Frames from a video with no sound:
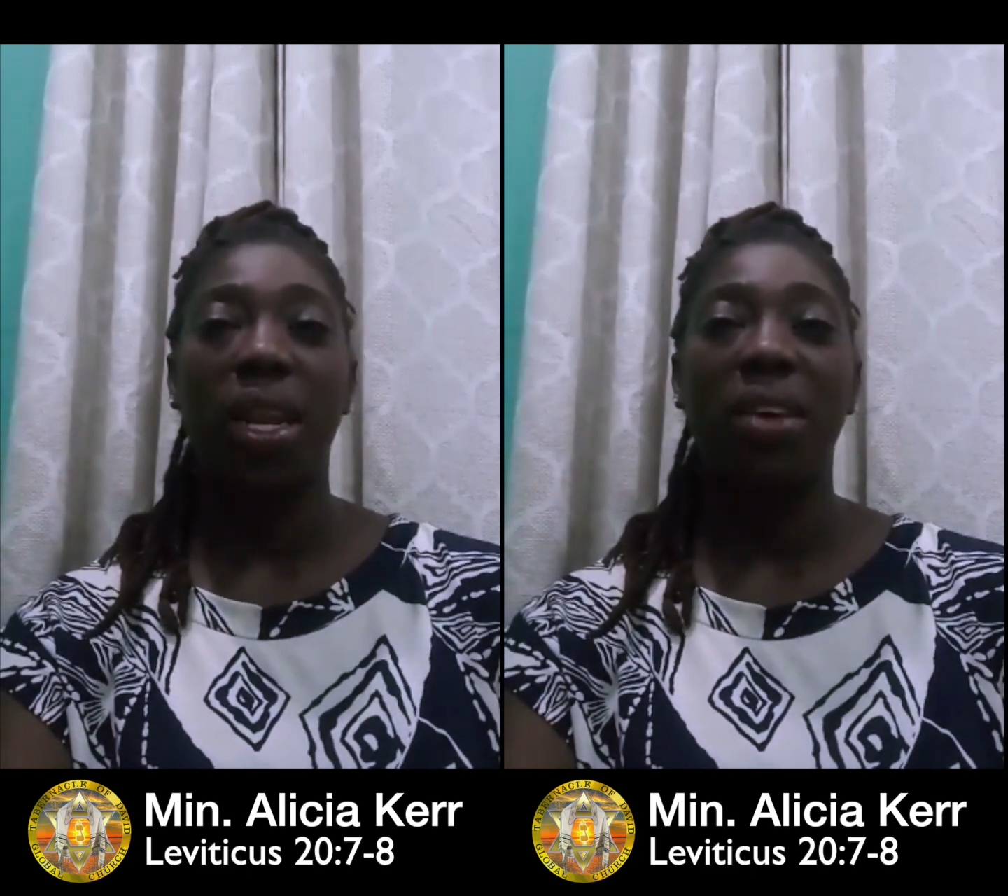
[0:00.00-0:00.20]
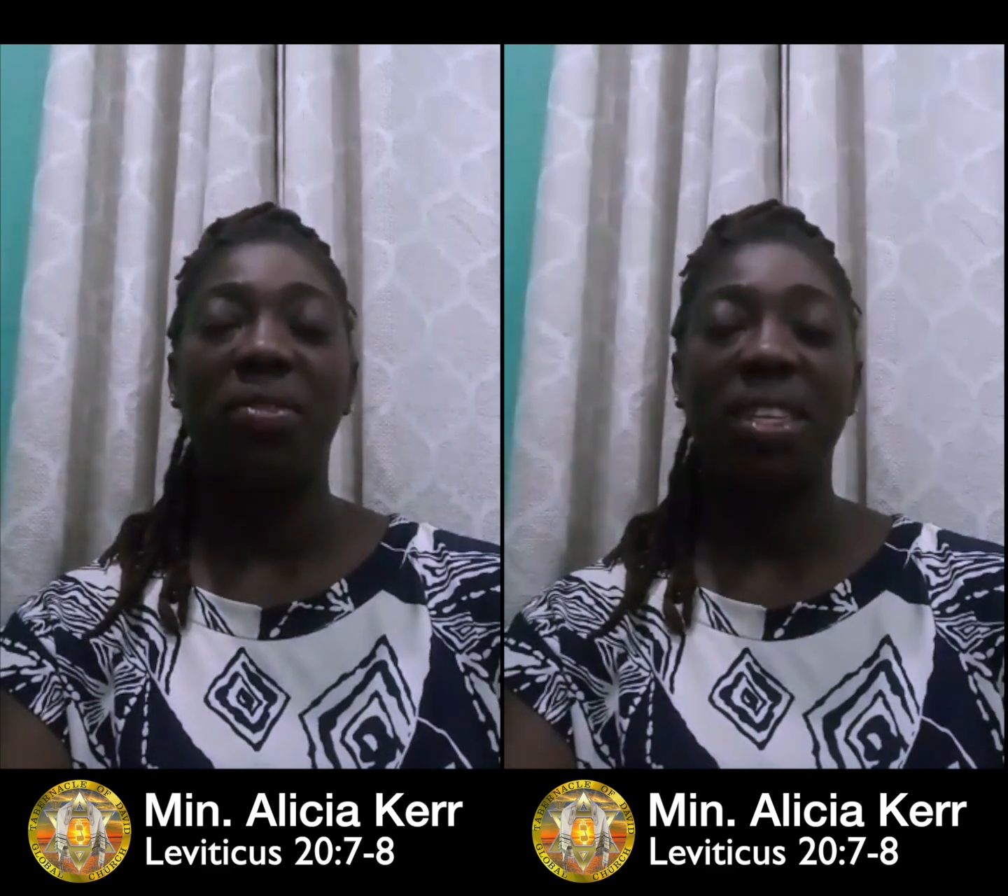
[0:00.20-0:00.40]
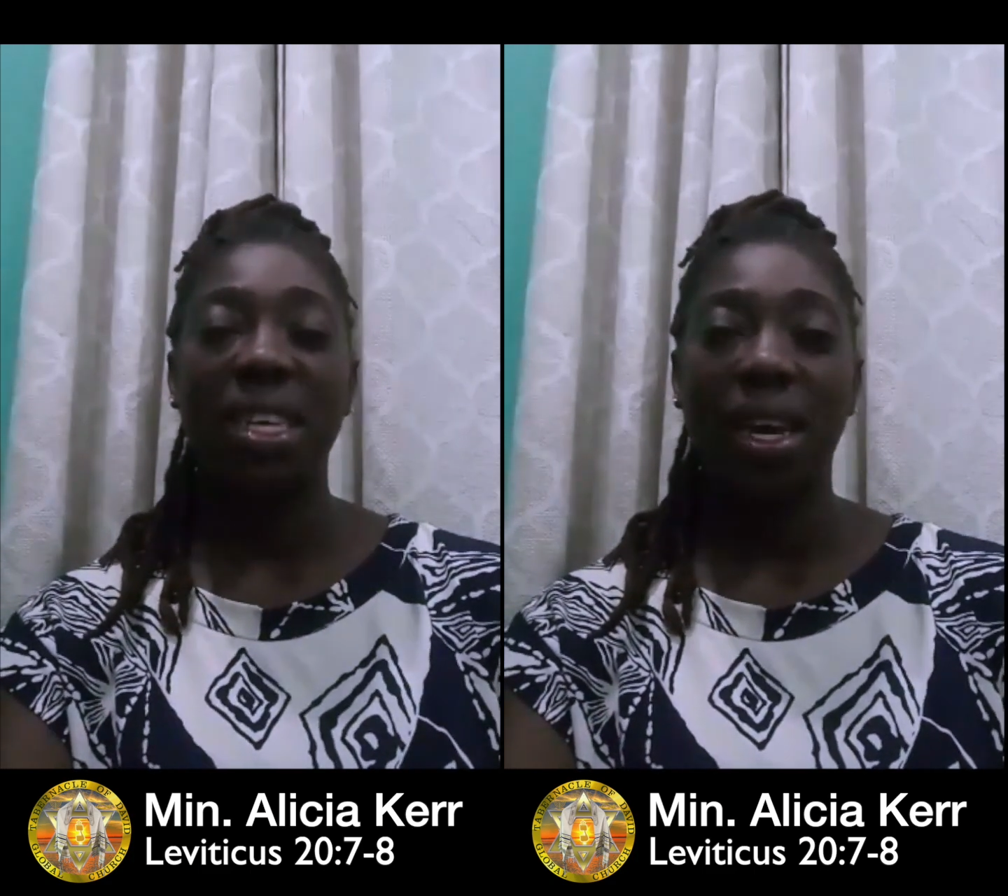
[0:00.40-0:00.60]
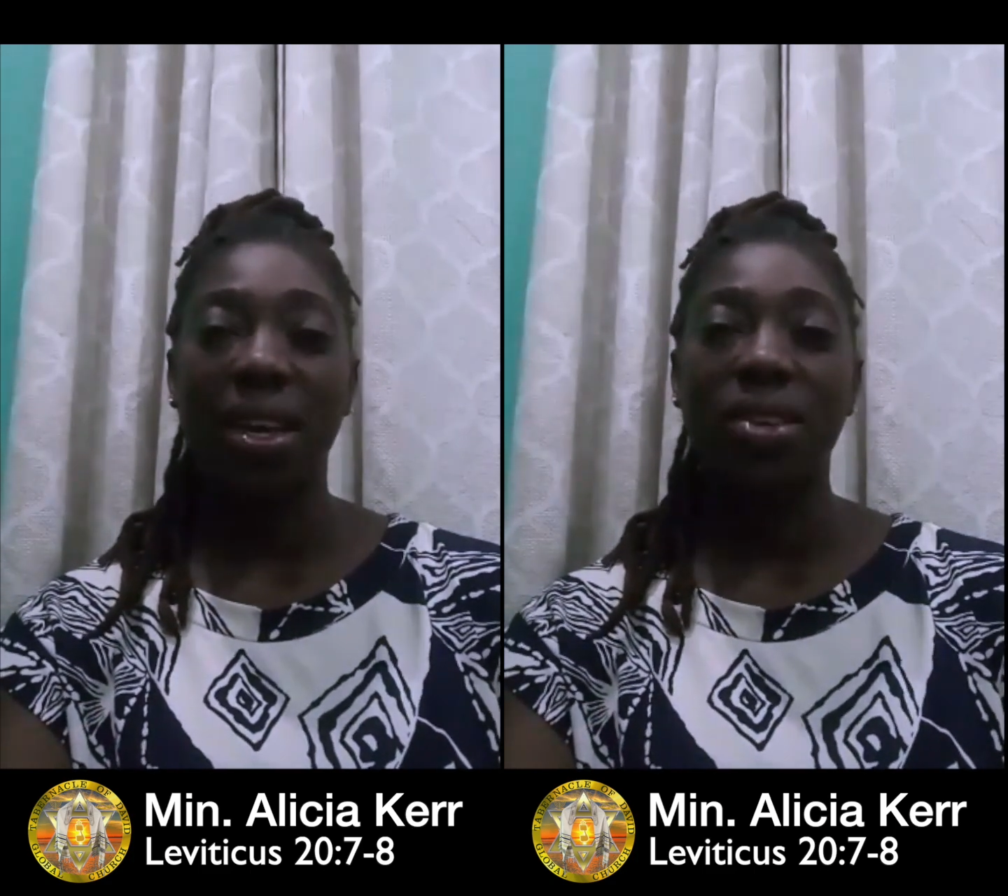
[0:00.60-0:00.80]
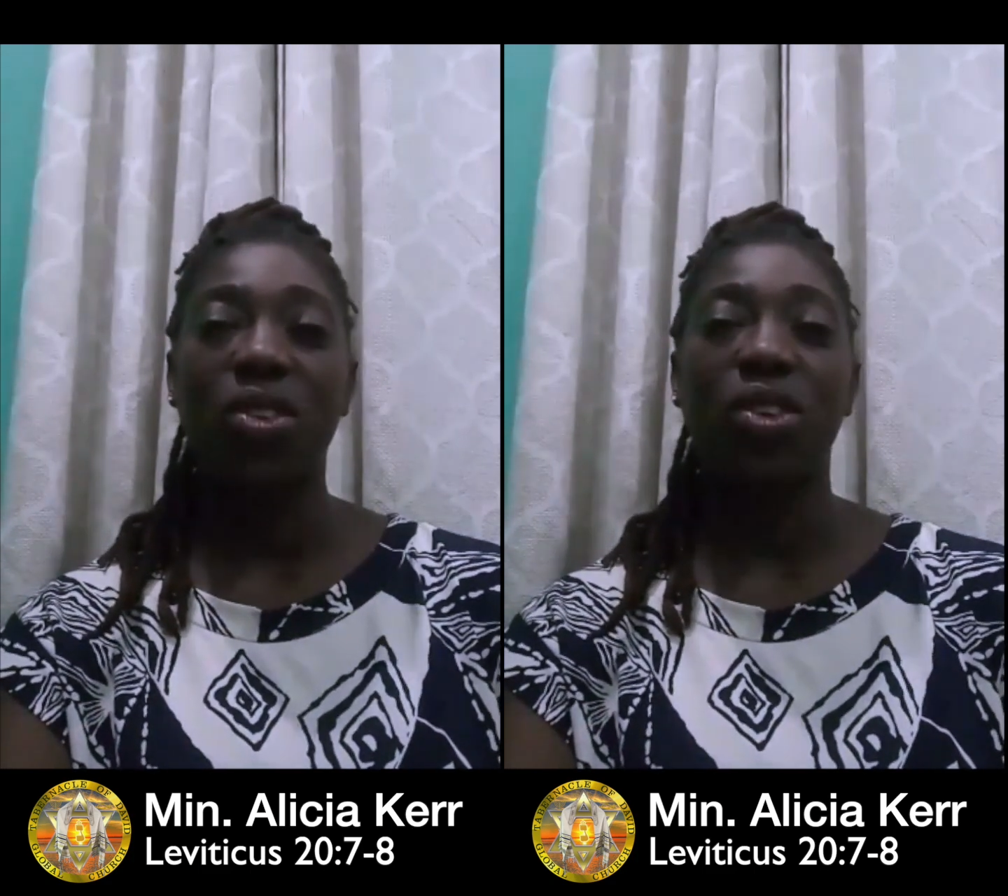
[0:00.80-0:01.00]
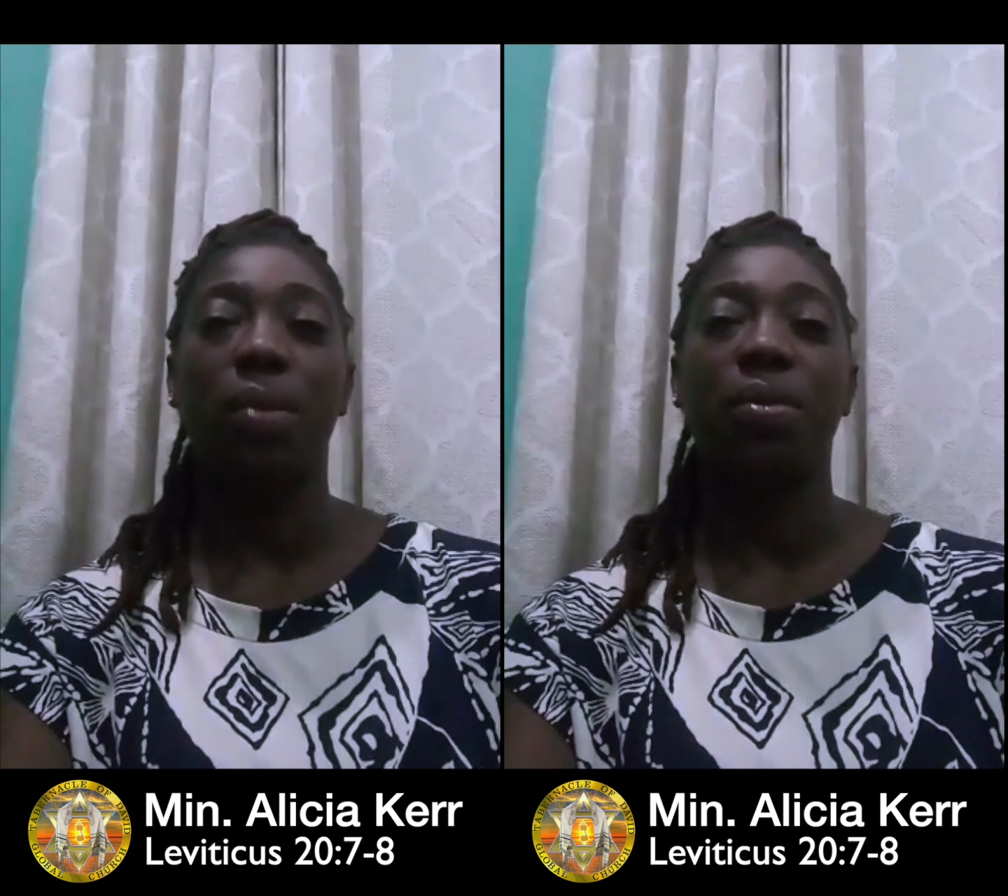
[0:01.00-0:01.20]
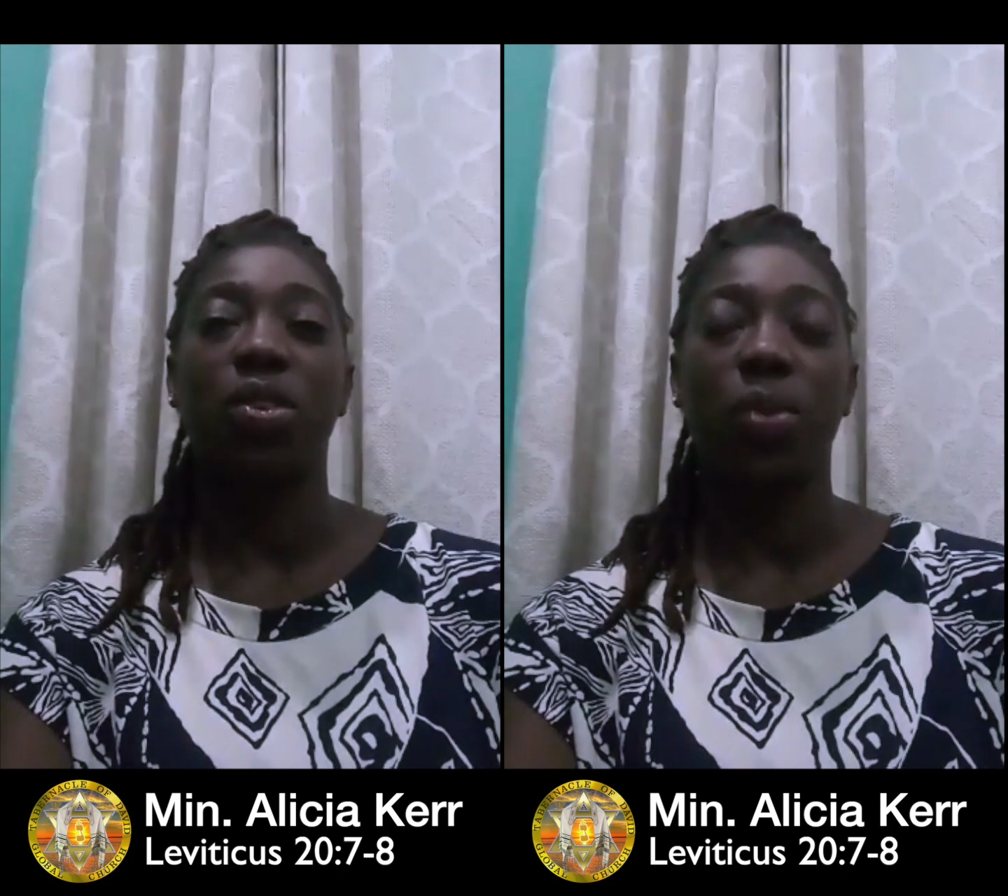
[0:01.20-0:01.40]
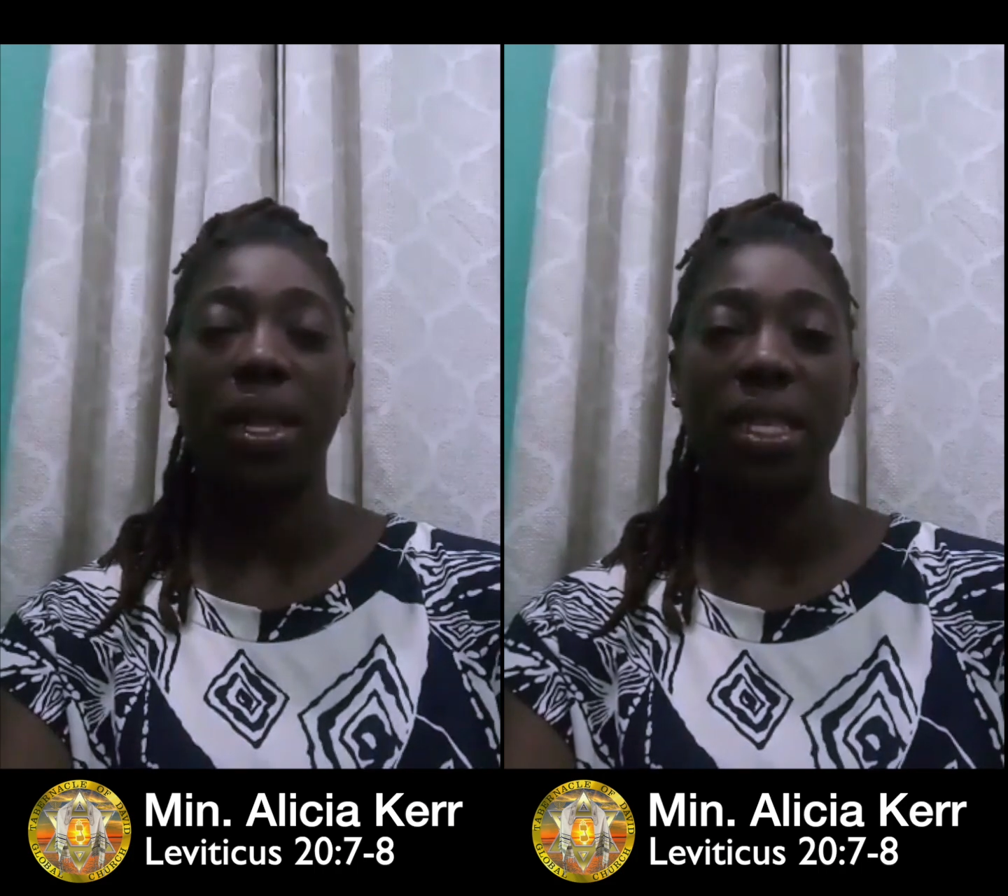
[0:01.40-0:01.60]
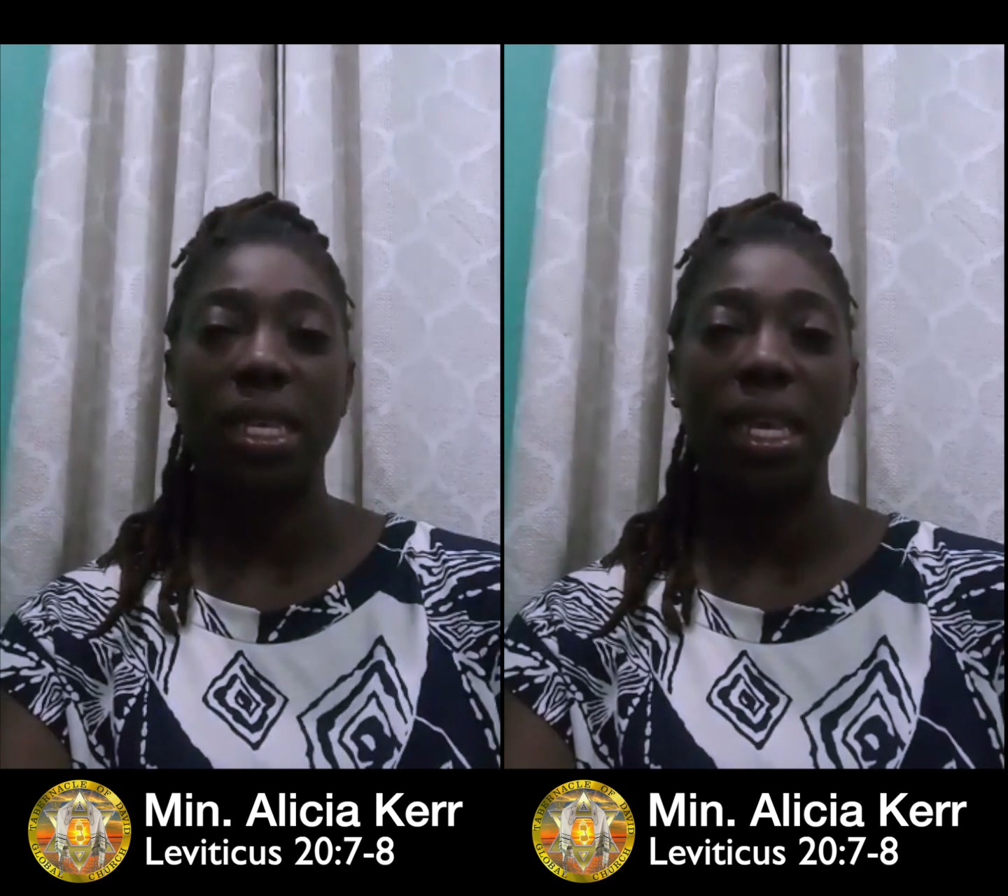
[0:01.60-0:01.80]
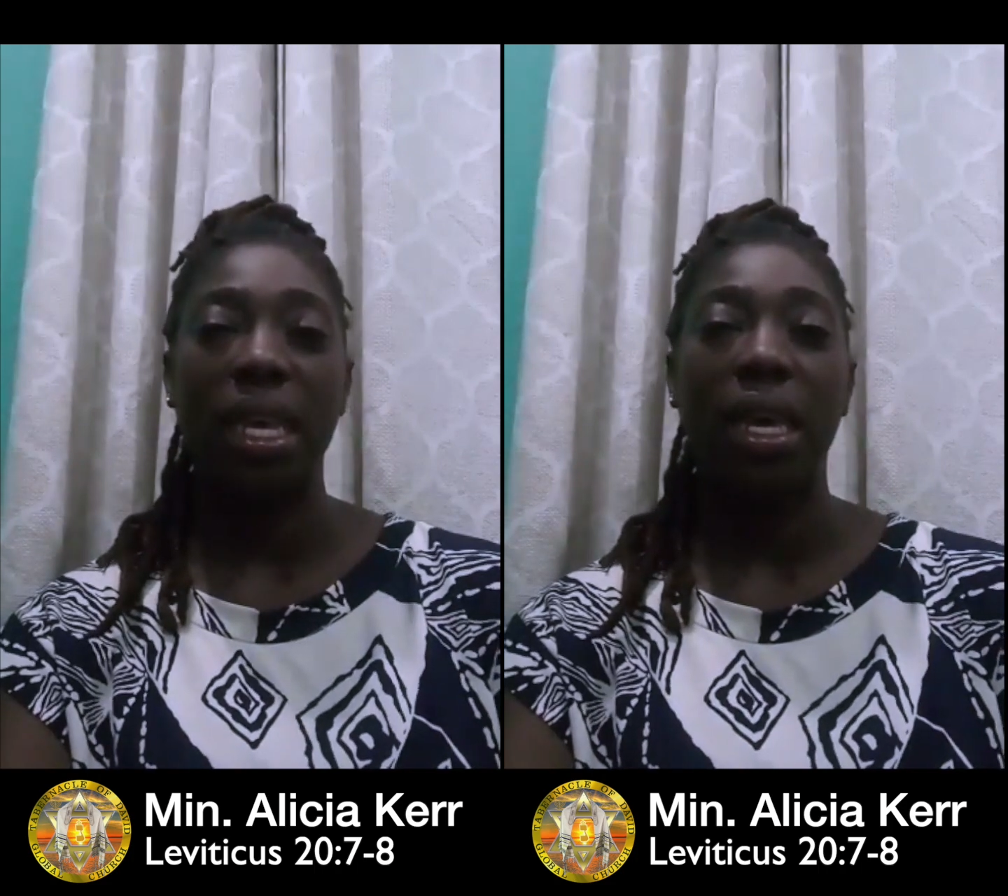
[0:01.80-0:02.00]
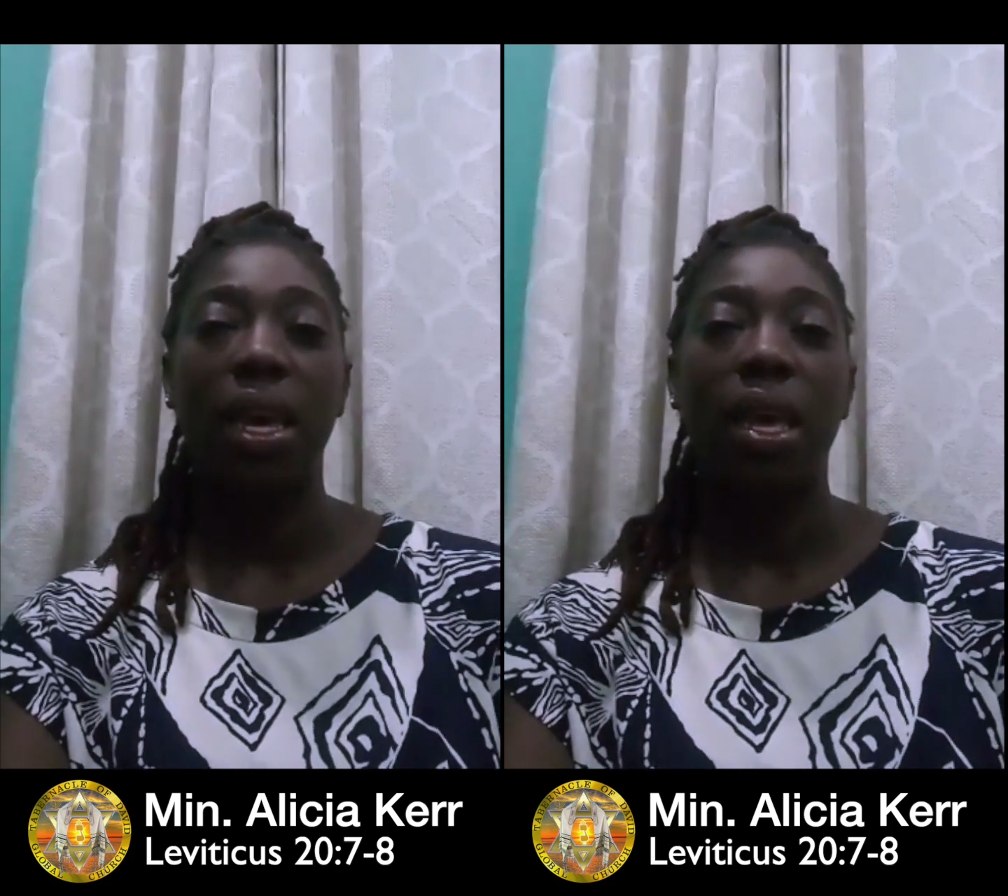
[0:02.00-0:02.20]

Leviticus chapter 20,